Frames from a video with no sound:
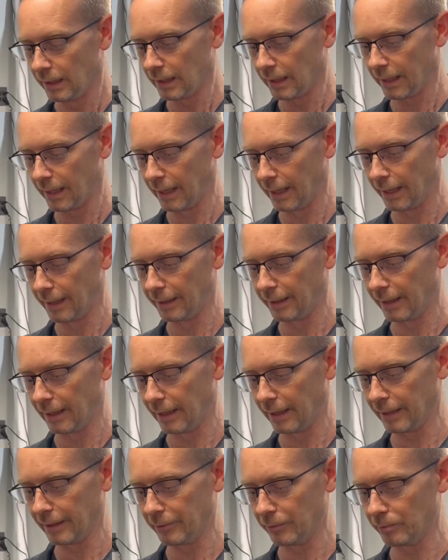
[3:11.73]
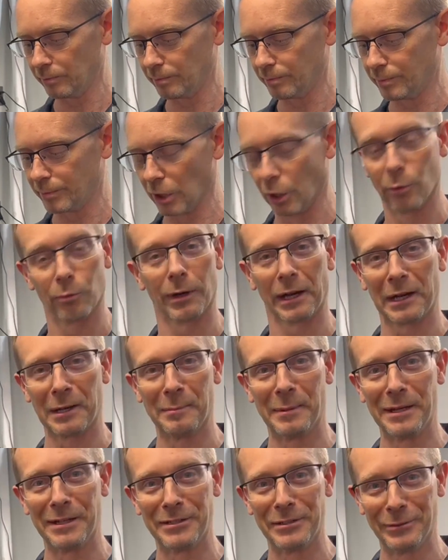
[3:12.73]
and I don't
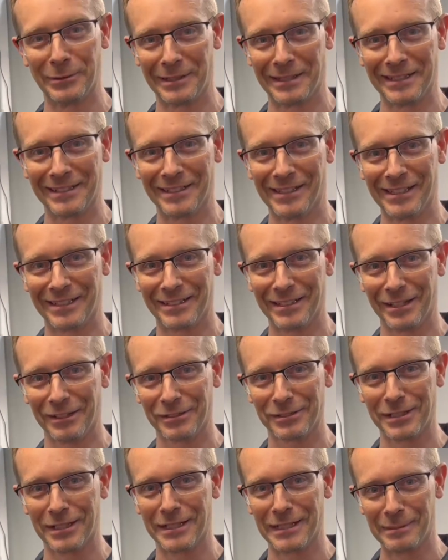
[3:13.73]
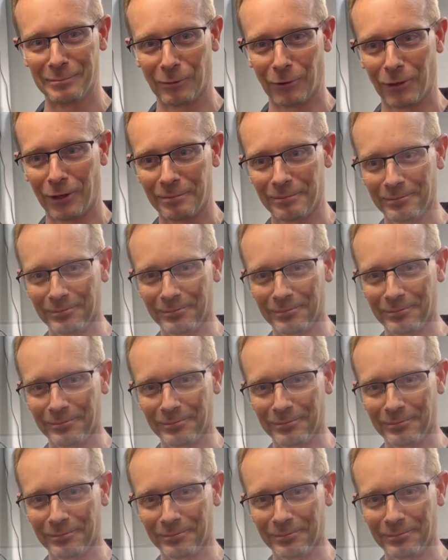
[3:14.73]
recommend doing it like this anymore.